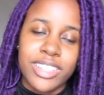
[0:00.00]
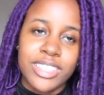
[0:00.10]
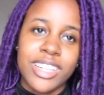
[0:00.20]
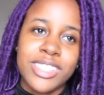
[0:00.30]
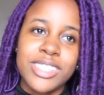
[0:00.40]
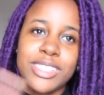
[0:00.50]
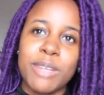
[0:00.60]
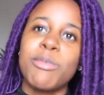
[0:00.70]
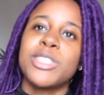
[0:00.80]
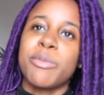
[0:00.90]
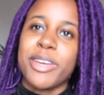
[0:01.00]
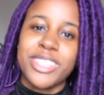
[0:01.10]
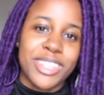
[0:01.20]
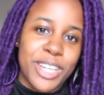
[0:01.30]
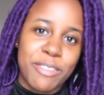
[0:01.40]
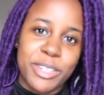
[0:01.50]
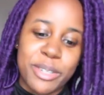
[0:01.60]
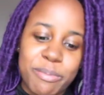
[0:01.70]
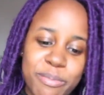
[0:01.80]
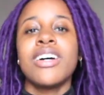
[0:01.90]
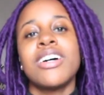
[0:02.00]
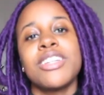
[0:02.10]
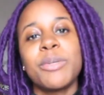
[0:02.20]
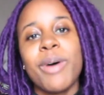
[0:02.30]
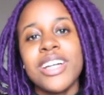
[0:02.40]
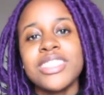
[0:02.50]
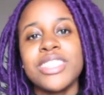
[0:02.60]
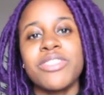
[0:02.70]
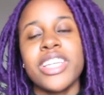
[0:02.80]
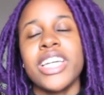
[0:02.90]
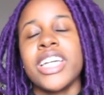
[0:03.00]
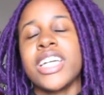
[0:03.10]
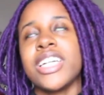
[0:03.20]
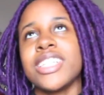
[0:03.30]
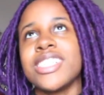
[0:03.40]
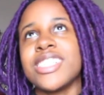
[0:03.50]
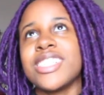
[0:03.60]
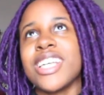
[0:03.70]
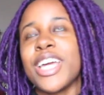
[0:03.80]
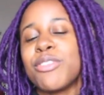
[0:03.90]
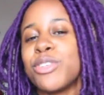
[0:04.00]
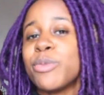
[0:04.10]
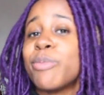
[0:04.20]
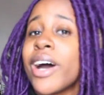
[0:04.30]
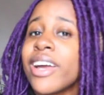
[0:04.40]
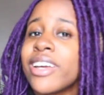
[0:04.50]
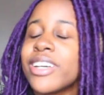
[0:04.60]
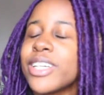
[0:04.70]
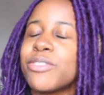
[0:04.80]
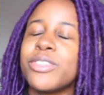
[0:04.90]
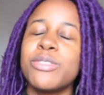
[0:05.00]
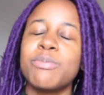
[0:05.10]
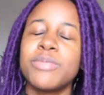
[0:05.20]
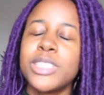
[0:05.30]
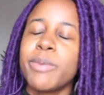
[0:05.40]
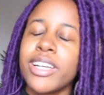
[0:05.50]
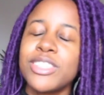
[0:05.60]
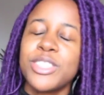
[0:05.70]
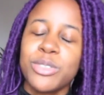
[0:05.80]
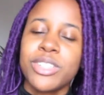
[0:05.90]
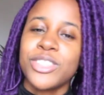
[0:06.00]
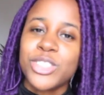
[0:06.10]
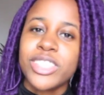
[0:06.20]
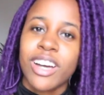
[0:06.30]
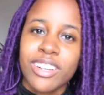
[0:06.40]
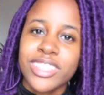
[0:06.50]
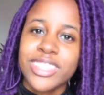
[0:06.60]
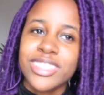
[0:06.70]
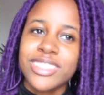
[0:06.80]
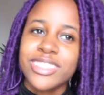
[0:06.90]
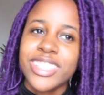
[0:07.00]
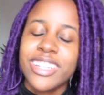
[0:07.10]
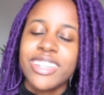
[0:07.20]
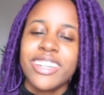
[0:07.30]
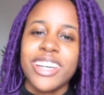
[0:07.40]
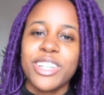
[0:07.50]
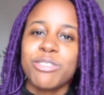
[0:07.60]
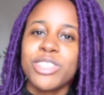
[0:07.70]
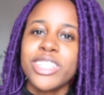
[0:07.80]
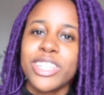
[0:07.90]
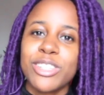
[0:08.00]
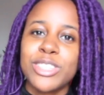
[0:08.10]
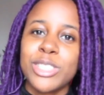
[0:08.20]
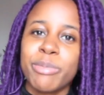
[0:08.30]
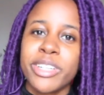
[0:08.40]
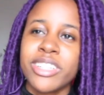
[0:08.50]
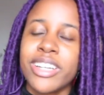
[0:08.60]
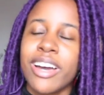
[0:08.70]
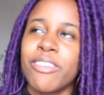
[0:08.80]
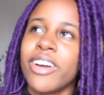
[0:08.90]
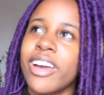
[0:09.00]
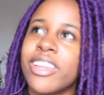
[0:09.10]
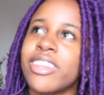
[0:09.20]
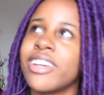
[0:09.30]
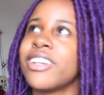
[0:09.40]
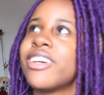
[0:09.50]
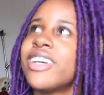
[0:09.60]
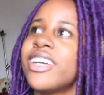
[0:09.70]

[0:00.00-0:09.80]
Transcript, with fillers: it's, it's the most amazing thing ever another positive thing is if you buy it if you spend $200 and it really hurts your bank account and then